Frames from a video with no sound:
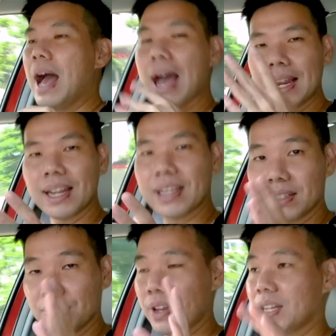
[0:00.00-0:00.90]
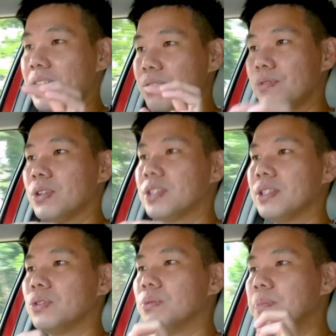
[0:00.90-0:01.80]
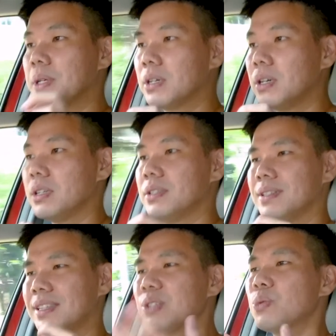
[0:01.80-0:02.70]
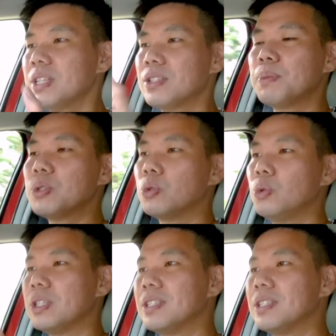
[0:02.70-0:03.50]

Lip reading: I like the fact that it forces you because that's what it's supposed to do.